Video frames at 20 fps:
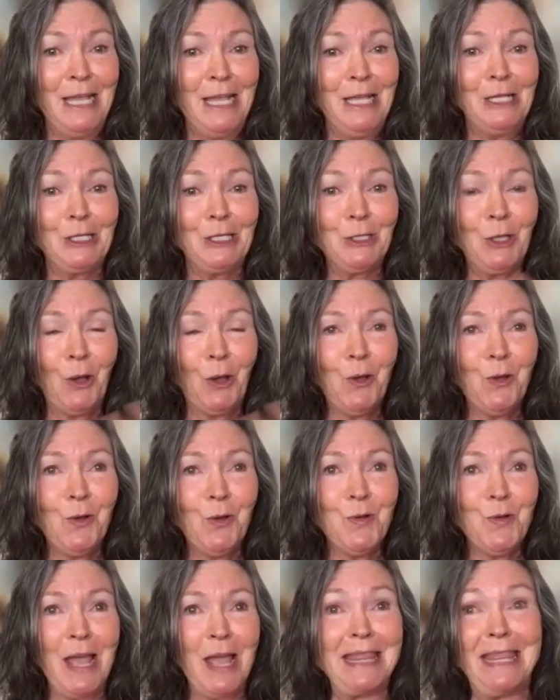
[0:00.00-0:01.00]

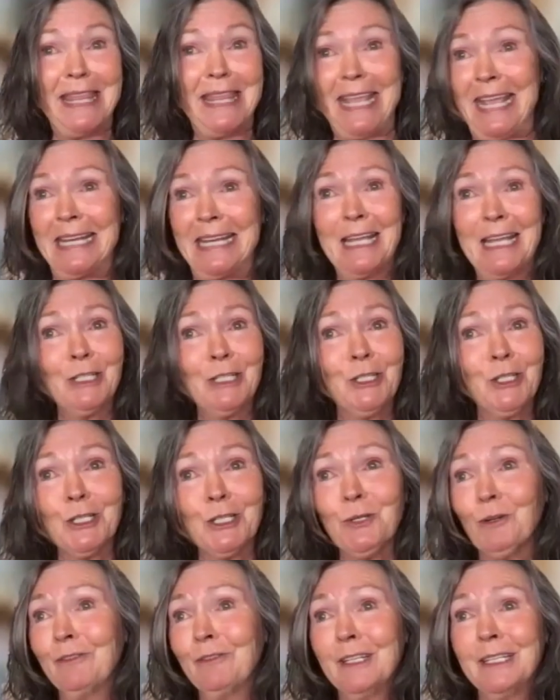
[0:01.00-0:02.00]
So then it just
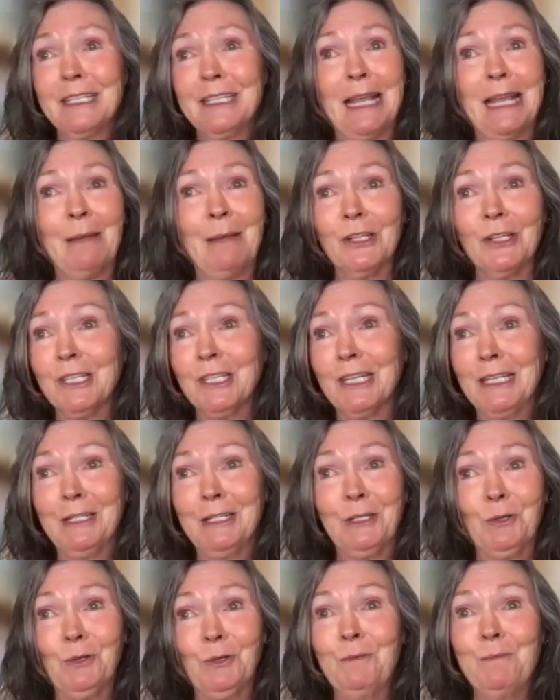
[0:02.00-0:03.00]
sort of established
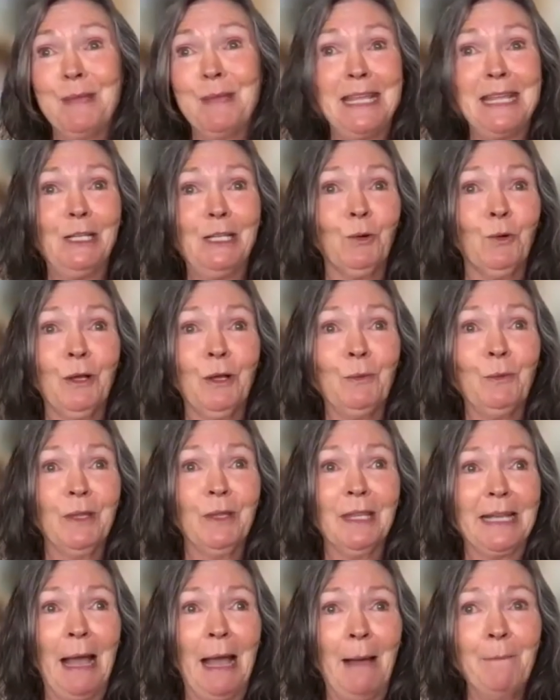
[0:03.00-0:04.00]
into me talking with the
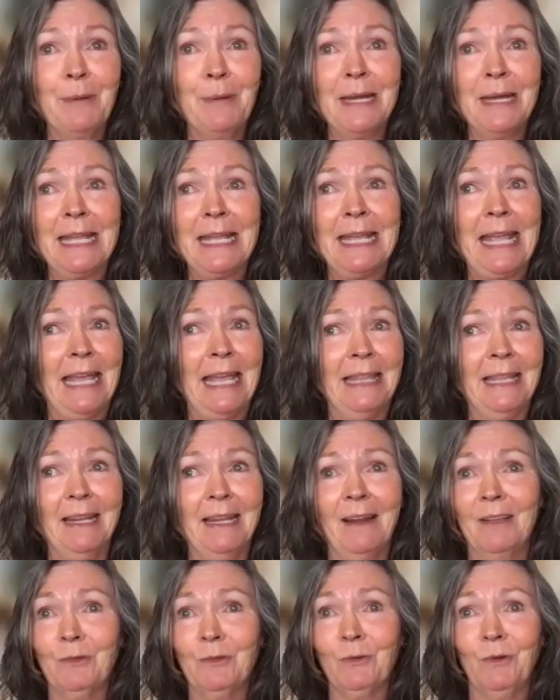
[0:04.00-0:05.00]
company, and then
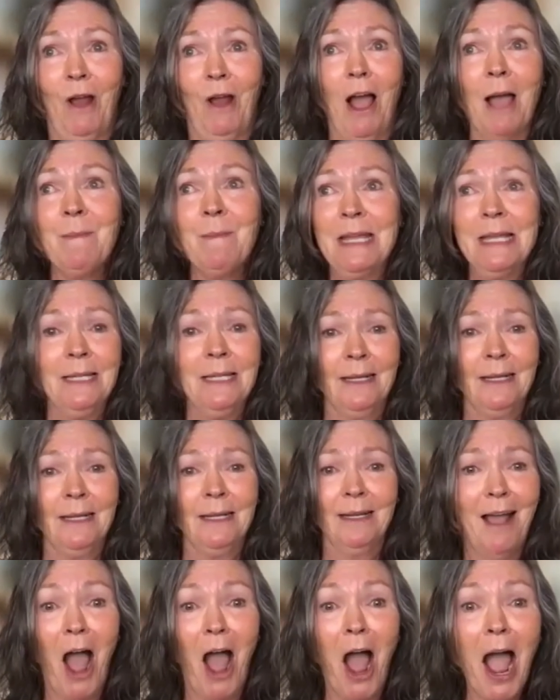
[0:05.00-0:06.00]
I thought, I
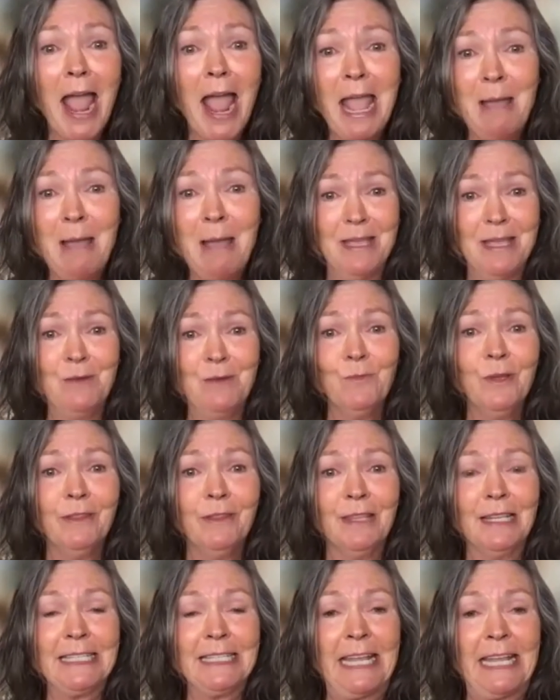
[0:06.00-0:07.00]
am in
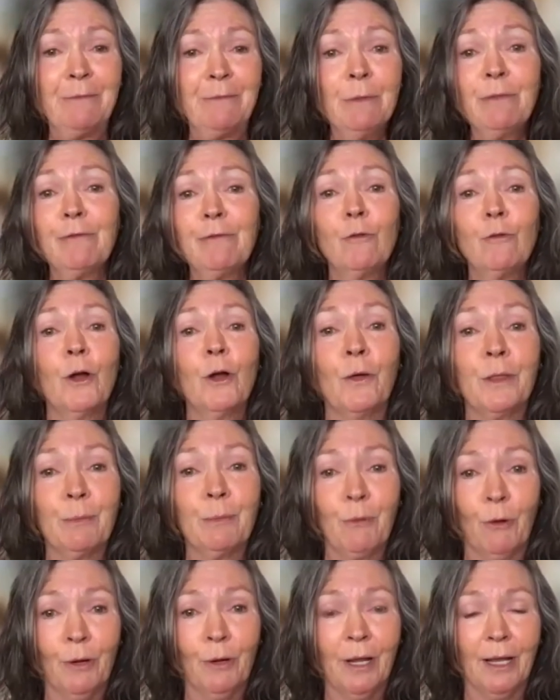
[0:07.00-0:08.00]
with this, even before I got the
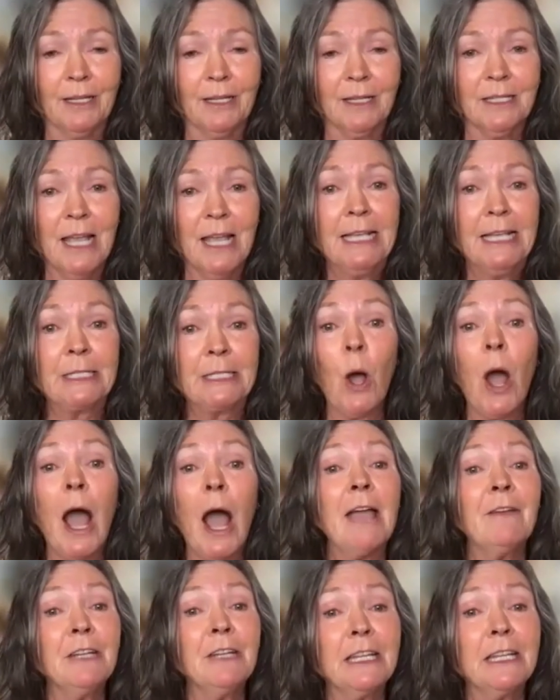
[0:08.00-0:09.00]
products. So I
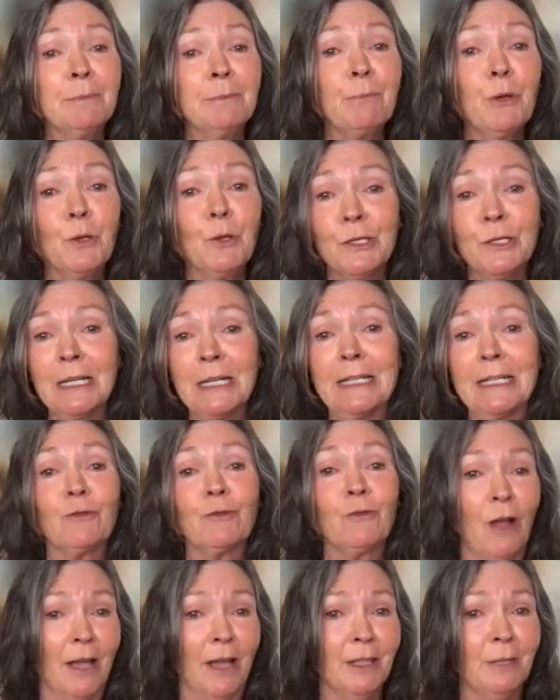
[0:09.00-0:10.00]
haven't even personally
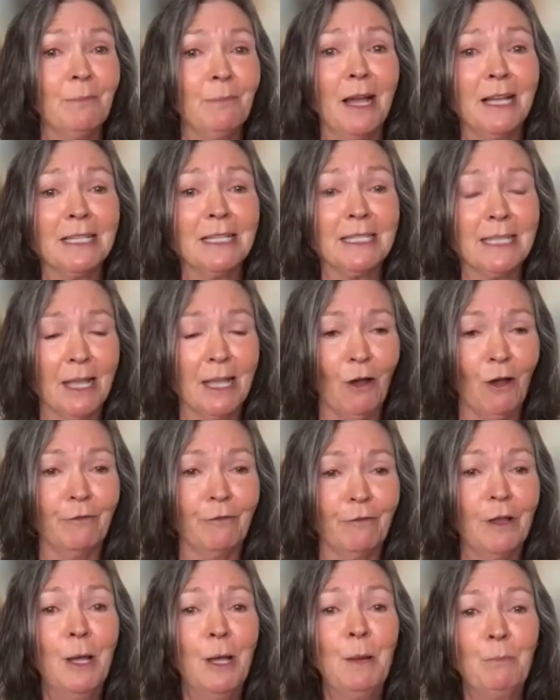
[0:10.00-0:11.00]
tried them myself
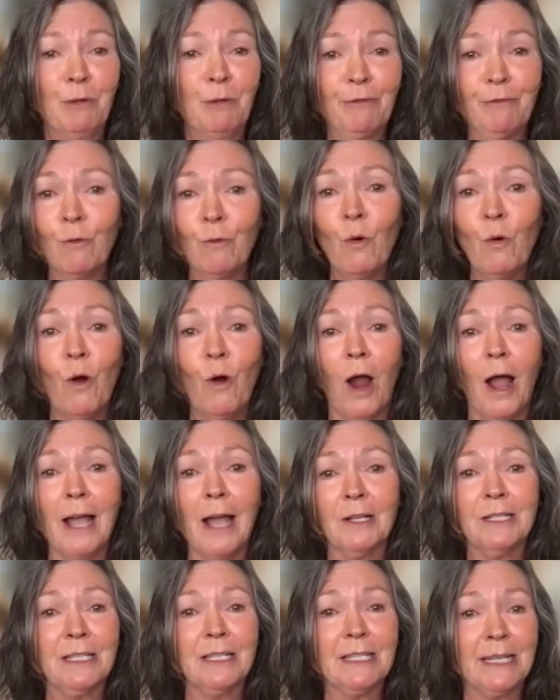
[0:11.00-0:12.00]
before I
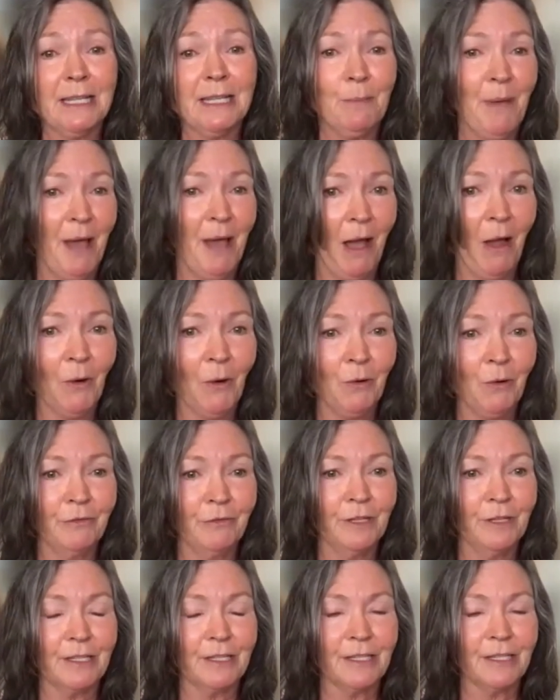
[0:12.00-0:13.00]
could see the power of
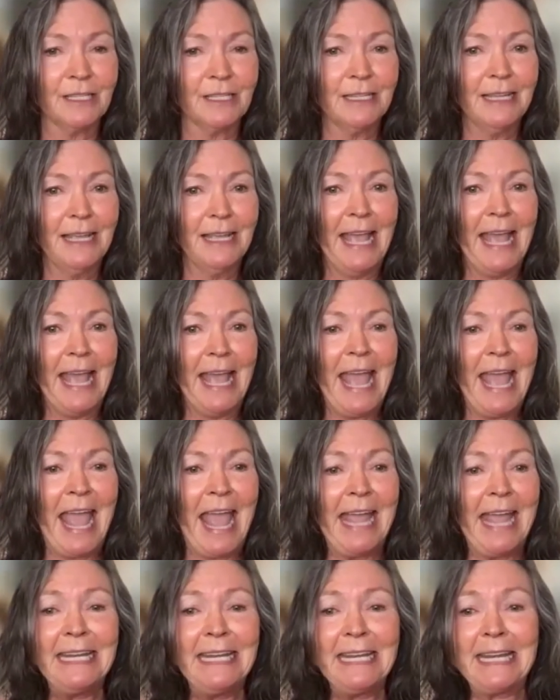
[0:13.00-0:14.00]
this.
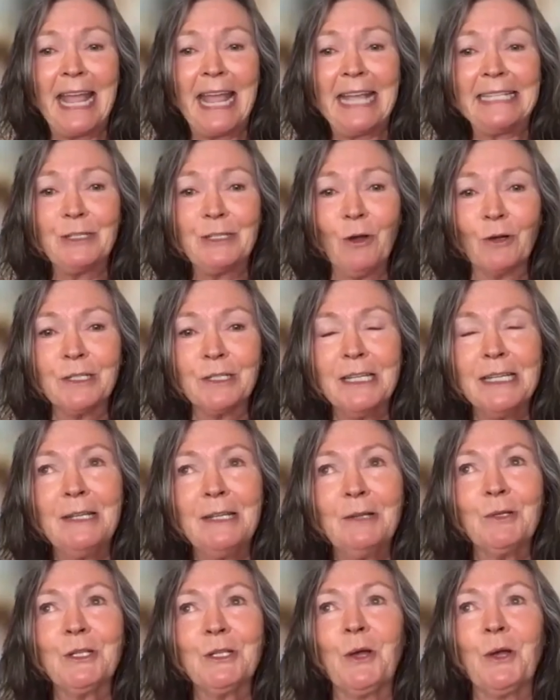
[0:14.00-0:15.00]
And as Dr.
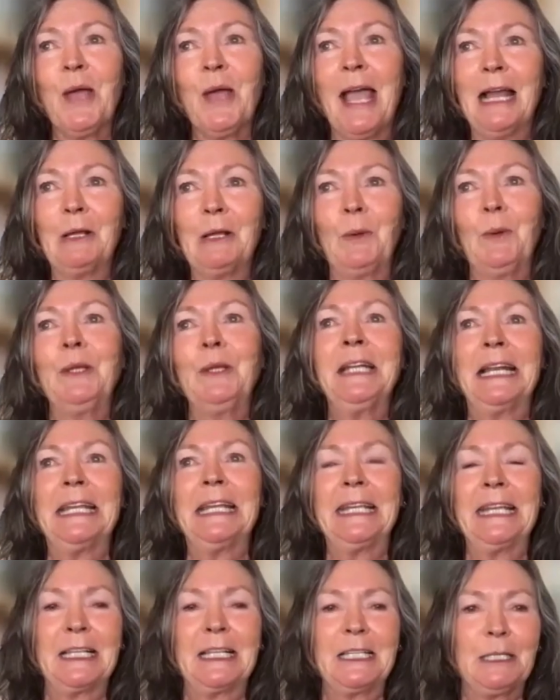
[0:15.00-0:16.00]
Neil so eloquently
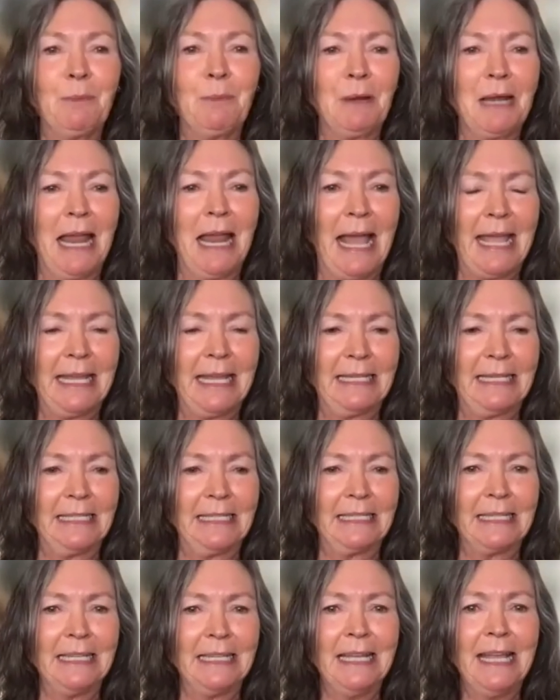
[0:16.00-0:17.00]
explained,
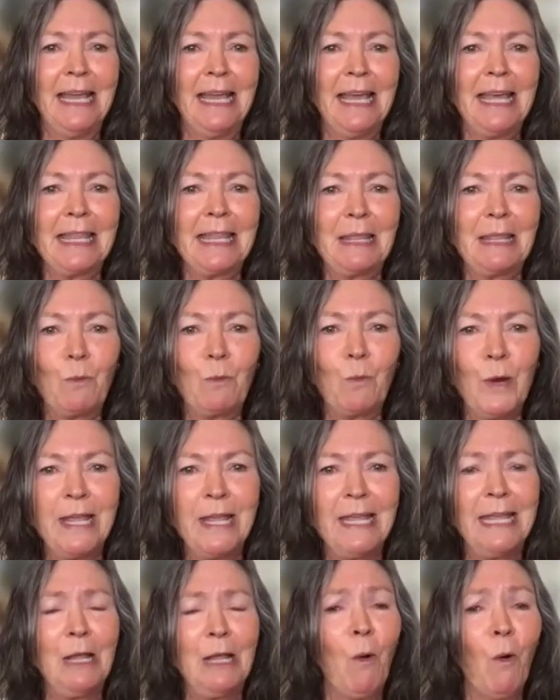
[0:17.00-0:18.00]

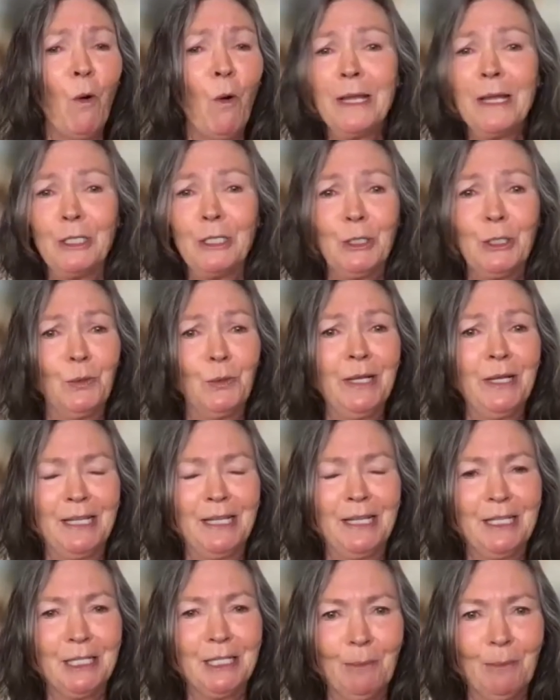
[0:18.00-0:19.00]
all we're doing
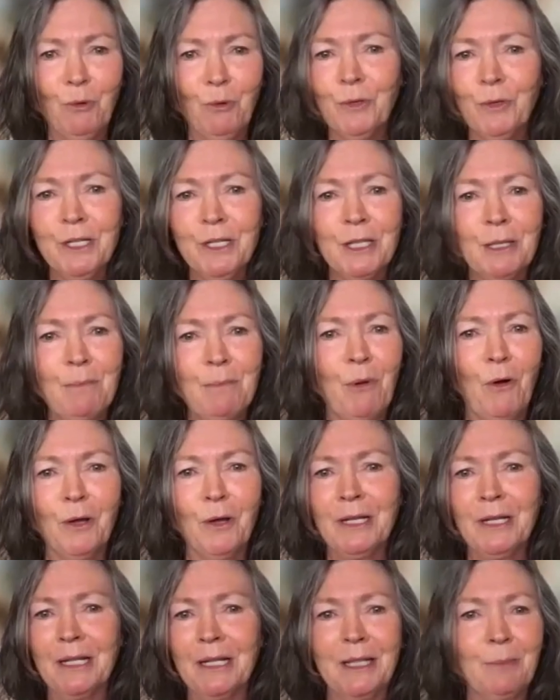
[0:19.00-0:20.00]
is supporting the
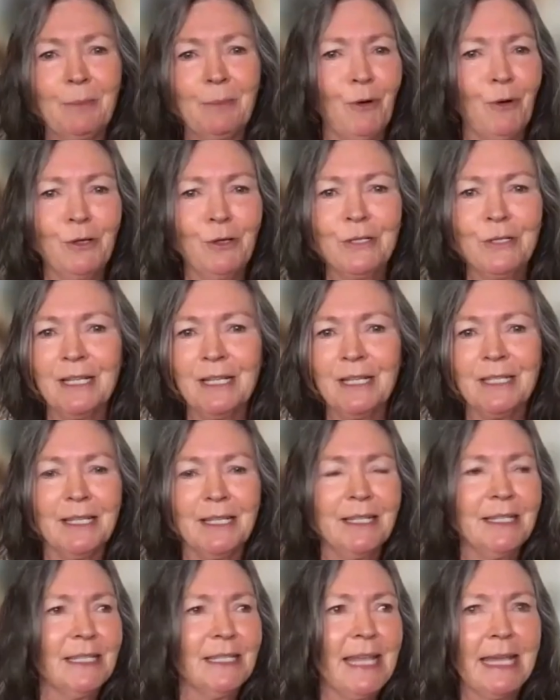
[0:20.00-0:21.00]
body in the
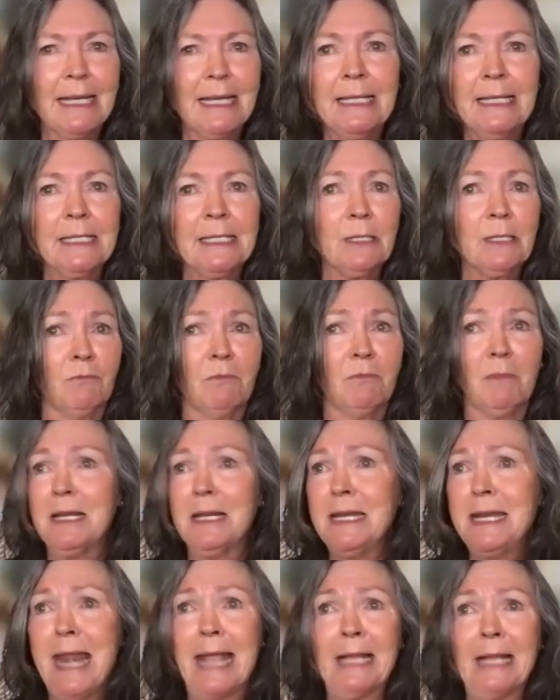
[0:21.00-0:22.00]
processes that it's
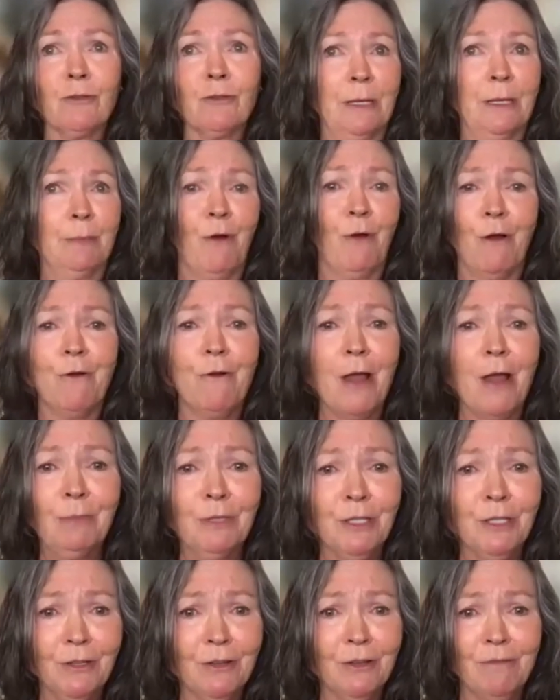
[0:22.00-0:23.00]
naturally programmed
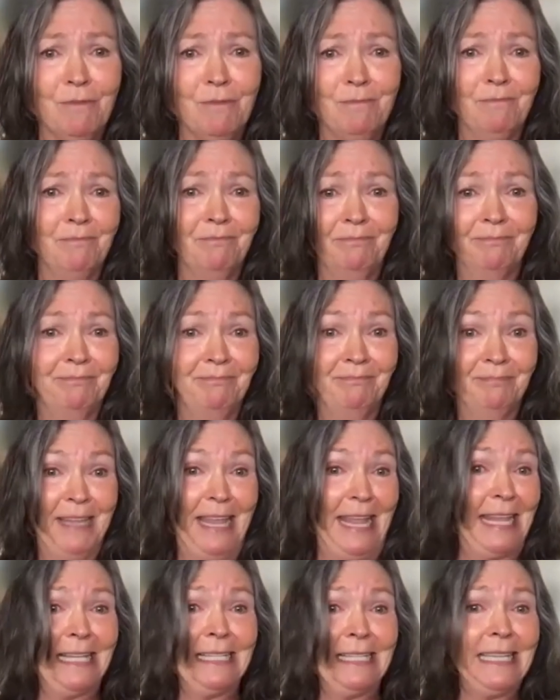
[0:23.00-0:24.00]
to do.
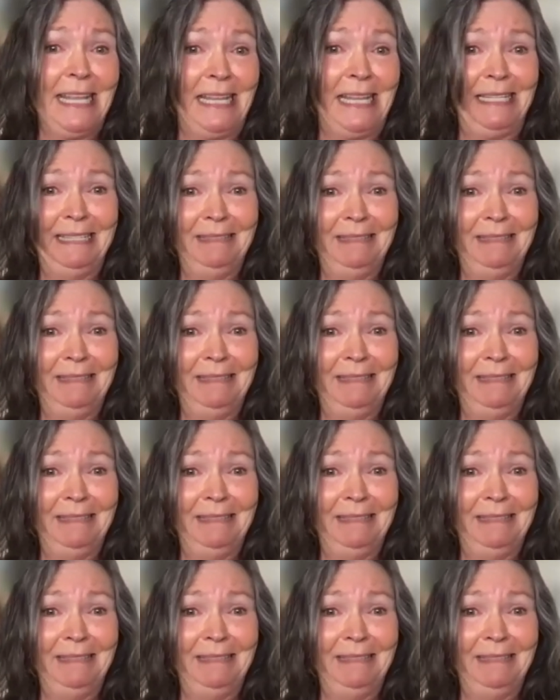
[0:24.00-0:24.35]
Easy.